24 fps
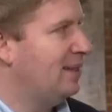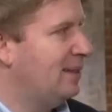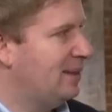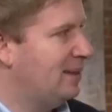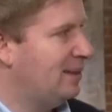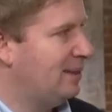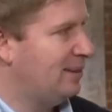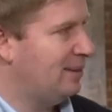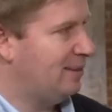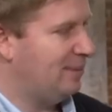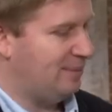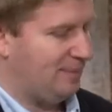
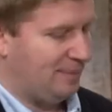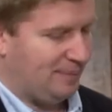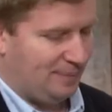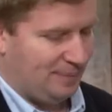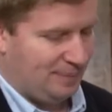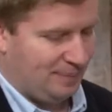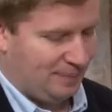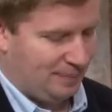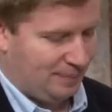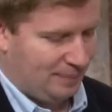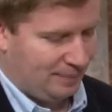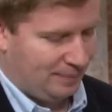
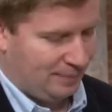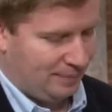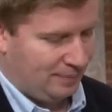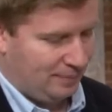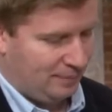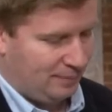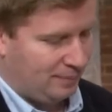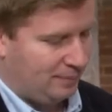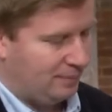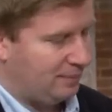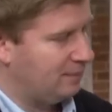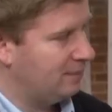
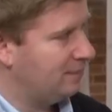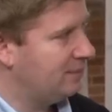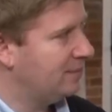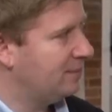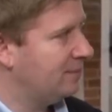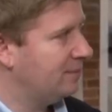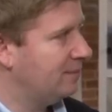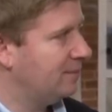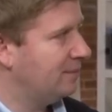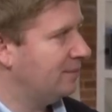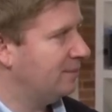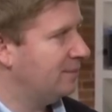
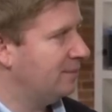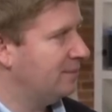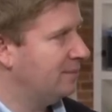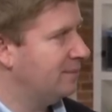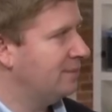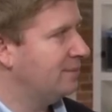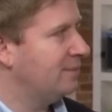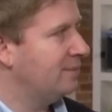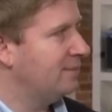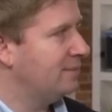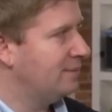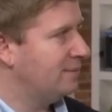
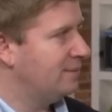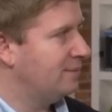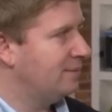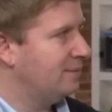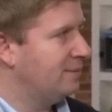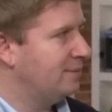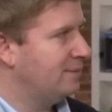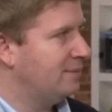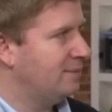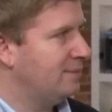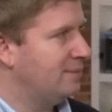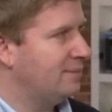
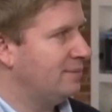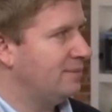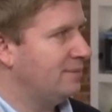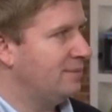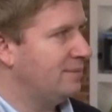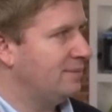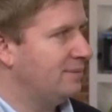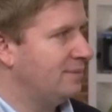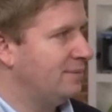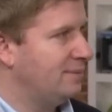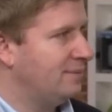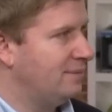
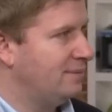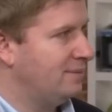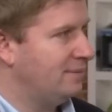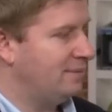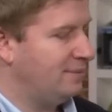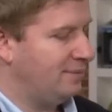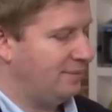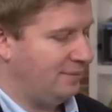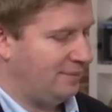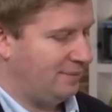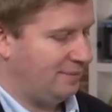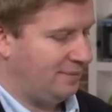
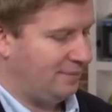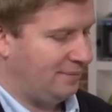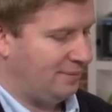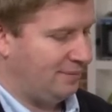No words are spoken by the person on screen.